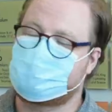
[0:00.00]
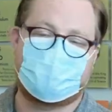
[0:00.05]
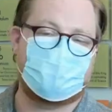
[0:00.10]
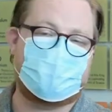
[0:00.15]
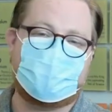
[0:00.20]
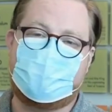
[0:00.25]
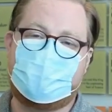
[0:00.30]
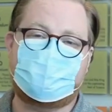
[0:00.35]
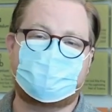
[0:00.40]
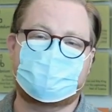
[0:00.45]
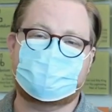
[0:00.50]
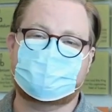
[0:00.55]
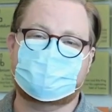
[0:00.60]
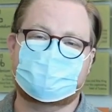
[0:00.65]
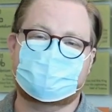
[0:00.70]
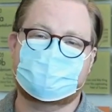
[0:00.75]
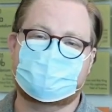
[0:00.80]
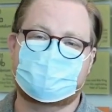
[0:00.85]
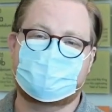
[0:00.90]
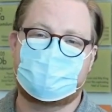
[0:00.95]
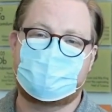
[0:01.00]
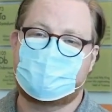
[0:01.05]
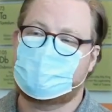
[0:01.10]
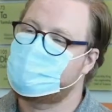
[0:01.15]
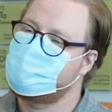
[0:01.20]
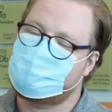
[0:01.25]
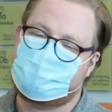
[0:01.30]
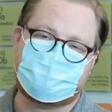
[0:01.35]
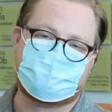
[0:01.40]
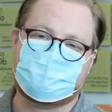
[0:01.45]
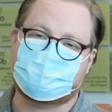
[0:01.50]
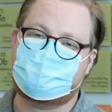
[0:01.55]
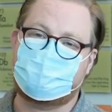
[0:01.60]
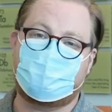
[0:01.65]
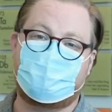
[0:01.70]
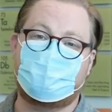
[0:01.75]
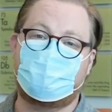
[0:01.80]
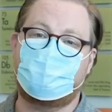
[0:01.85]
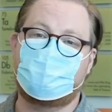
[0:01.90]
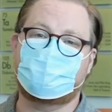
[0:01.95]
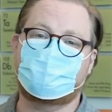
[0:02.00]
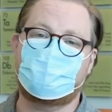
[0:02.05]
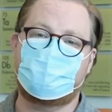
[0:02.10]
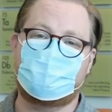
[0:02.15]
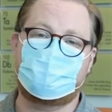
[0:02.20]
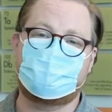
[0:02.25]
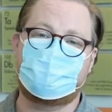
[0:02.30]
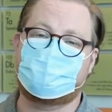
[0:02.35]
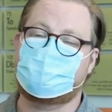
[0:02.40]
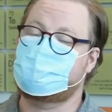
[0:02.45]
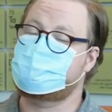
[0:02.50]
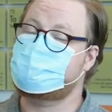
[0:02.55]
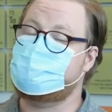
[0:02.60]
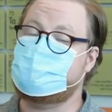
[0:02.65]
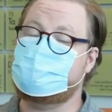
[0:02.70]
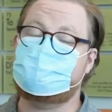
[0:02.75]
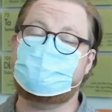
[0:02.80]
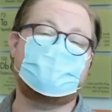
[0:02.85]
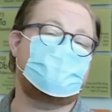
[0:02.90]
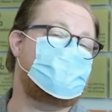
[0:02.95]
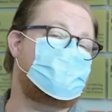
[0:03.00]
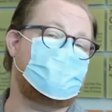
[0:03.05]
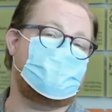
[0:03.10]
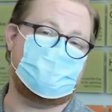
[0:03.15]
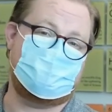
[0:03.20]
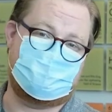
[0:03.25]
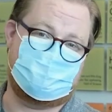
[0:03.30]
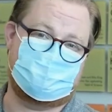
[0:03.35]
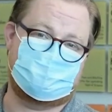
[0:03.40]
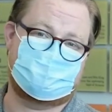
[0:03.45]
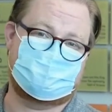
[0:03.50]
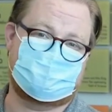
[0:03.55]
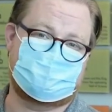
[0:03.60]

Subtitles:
There you have it. There's your 411 on the PPE.